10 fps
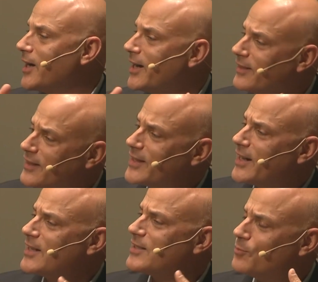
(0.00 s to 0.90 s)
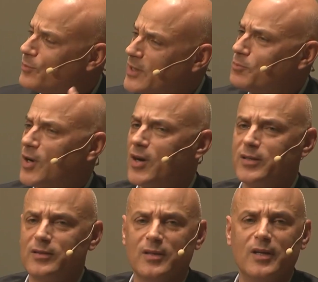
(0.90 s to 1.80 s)
I think that has a big
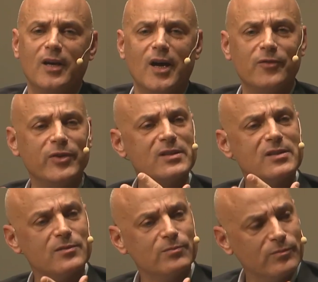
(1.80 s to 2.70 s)
part of his